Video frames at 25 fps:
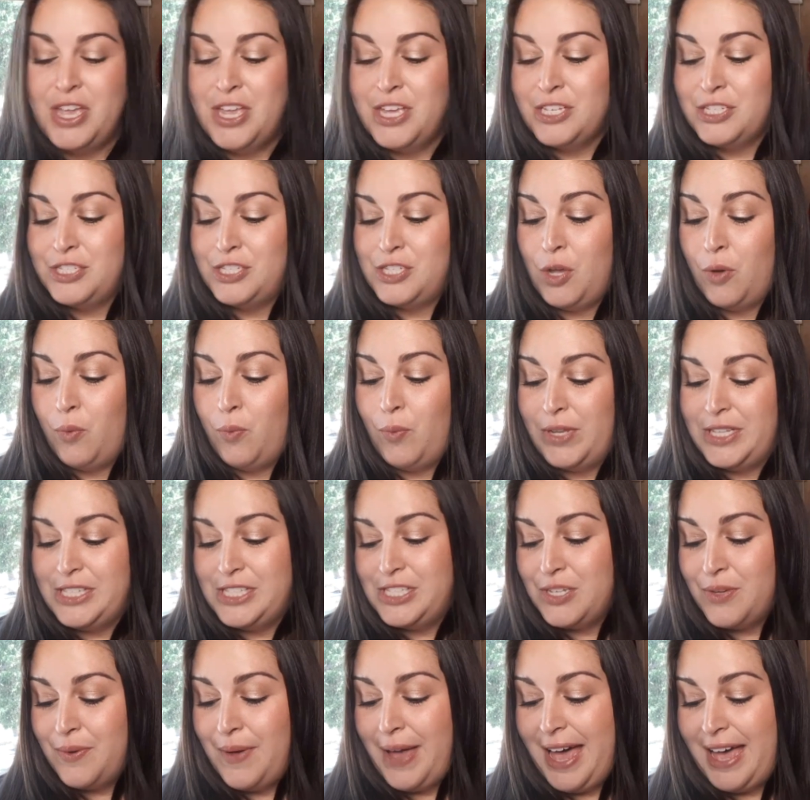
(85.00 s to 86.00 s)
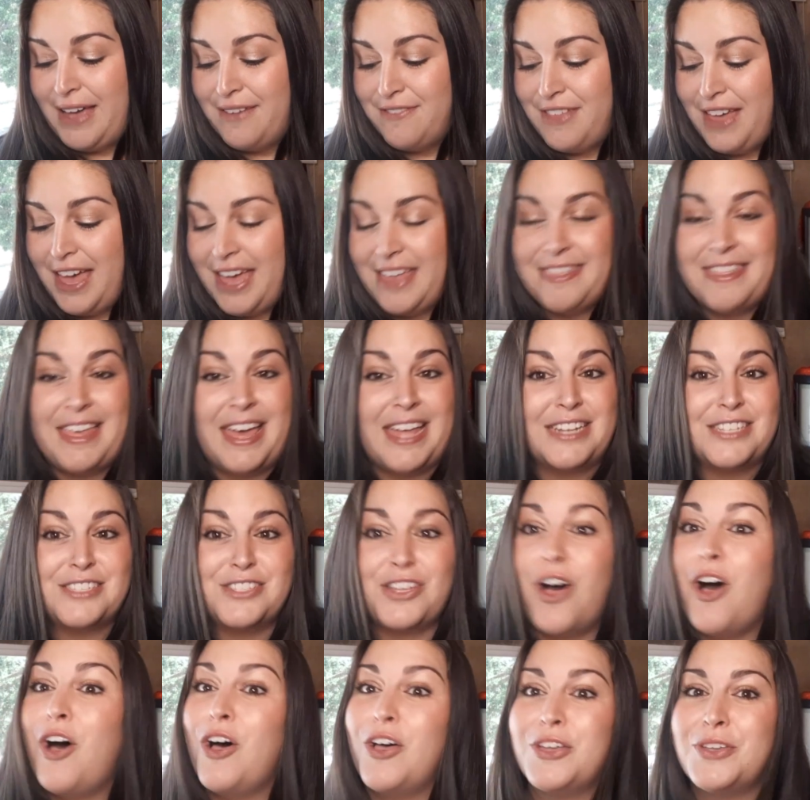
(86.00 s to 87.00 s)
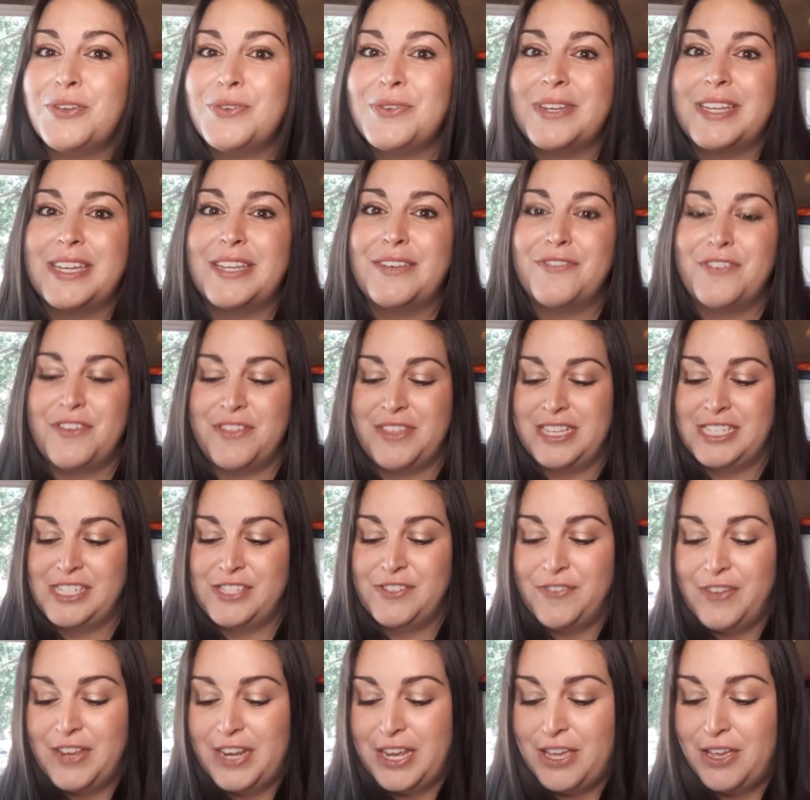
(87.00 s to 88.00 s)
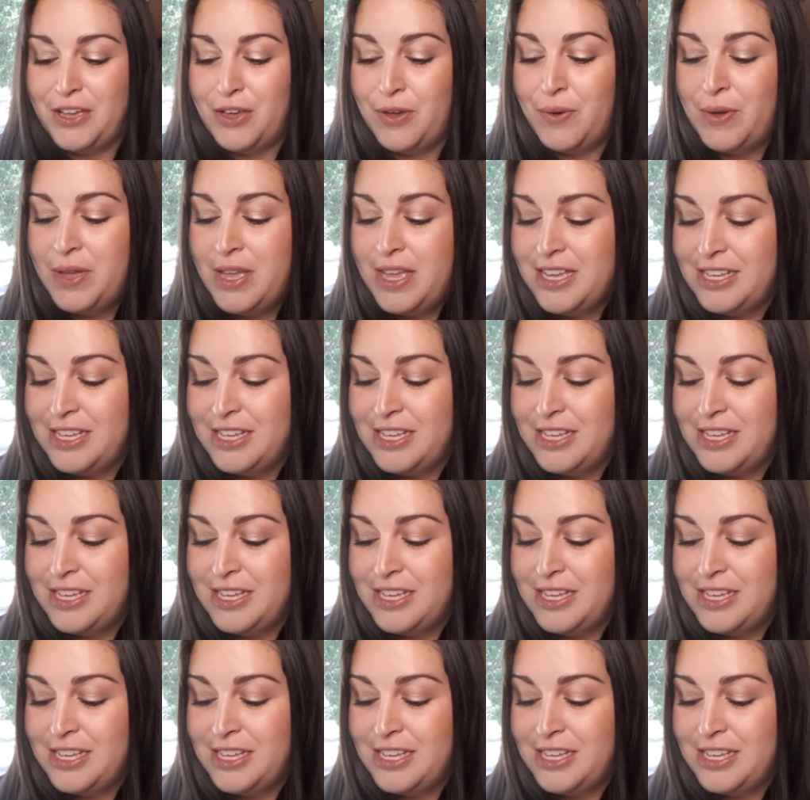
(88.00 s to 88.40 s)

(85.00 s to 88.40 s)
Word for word: So once you have that, that is all you need for this video.